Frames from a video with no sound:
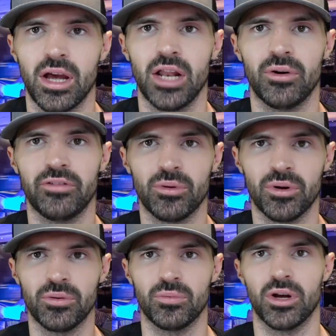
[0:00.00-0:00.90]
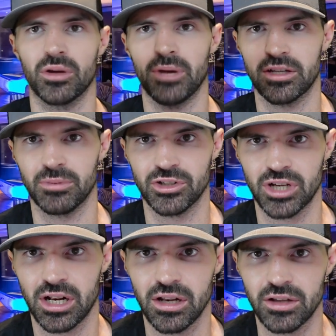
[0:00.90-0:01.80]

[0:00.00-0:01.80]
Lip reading: Hello everyone, welcome back to my channel.